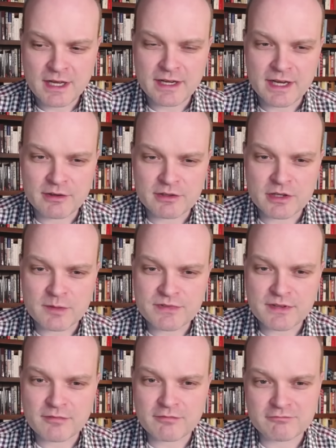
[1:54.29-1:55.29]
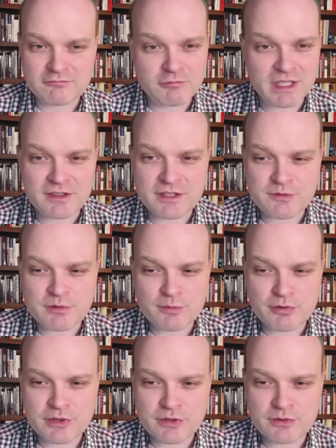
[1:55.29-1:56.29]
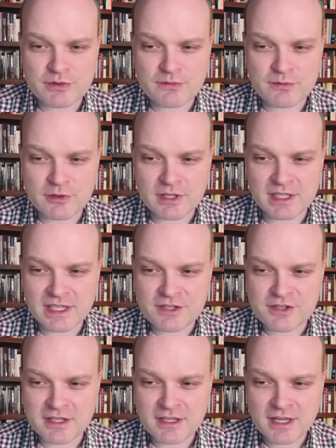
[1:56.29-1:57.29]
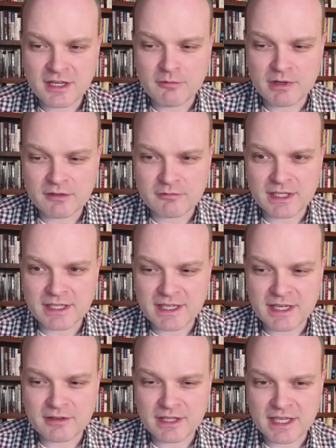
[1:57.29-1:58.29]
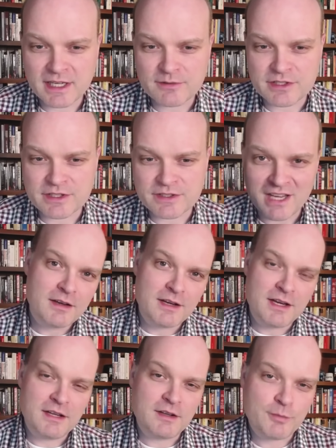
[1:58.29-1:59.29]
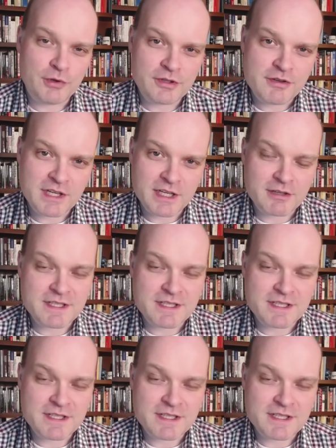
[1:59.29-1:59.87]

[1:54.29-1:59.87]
Now, in terms of what this would produce for an election, well, right now in the averages, in the poll tracker, it's